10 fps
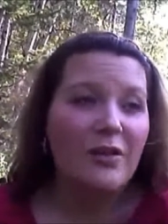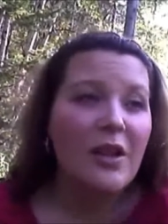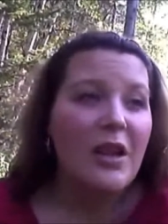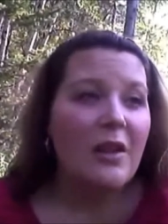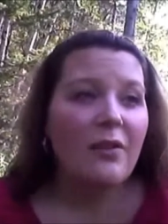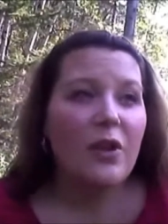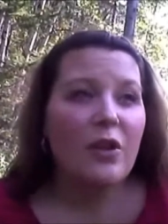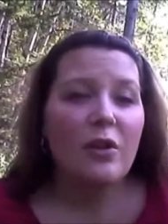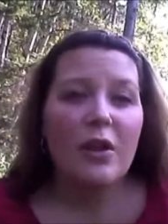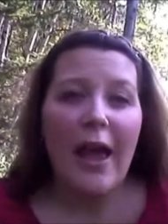of
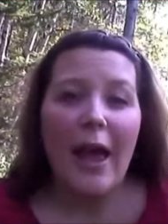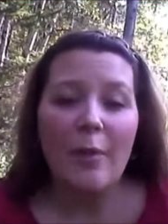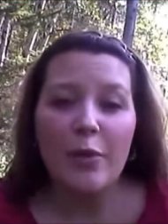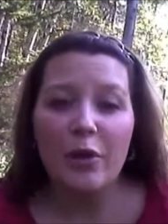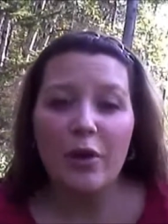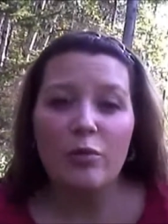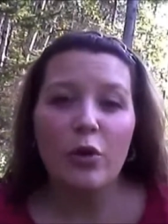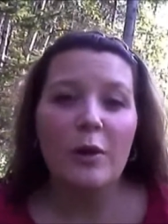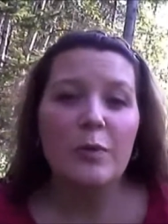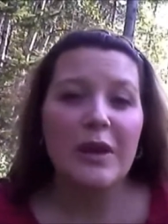feel happier and
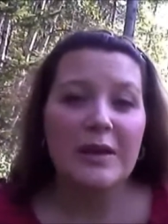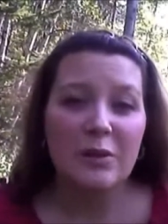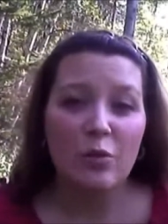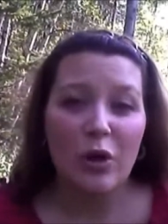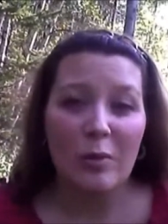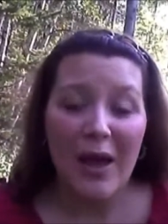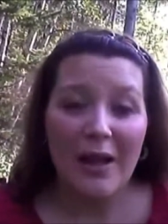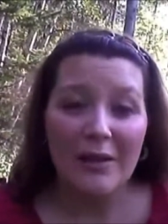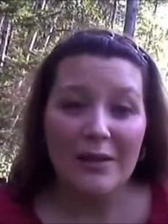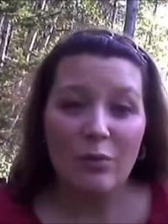more at peace and more in
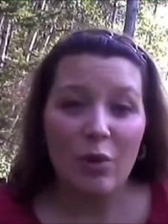balance.